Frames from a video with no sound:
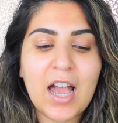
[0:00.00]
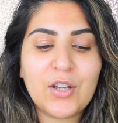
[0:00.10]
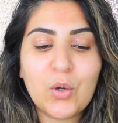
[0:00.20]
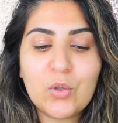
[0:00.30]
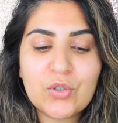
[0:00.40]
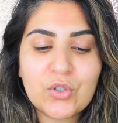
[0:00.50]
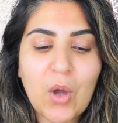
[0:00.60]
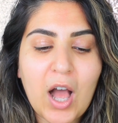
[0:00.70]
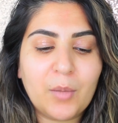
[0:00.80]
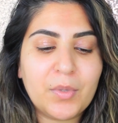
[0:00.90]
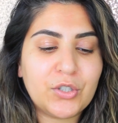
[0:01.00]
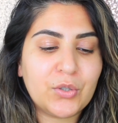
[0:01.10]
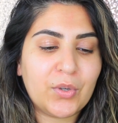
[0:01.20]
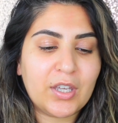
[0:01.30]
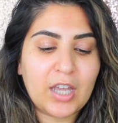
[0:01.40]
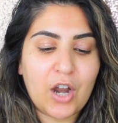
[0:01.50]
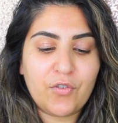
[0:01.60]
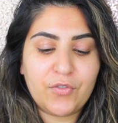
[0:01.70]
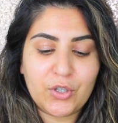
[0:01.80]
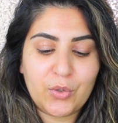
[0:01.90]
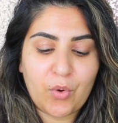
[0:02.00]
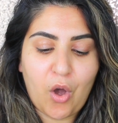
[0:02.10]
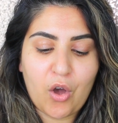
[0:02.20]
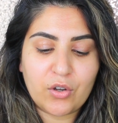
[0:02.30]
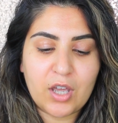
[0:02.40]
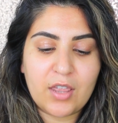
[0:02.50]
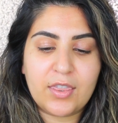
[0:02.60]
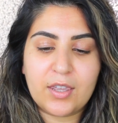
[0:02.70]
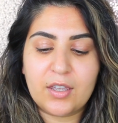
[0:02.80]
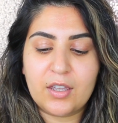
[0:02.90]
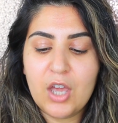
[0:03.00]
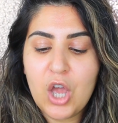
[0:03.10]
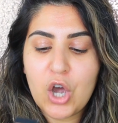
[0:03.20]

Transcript: and also I'll be doing a review on the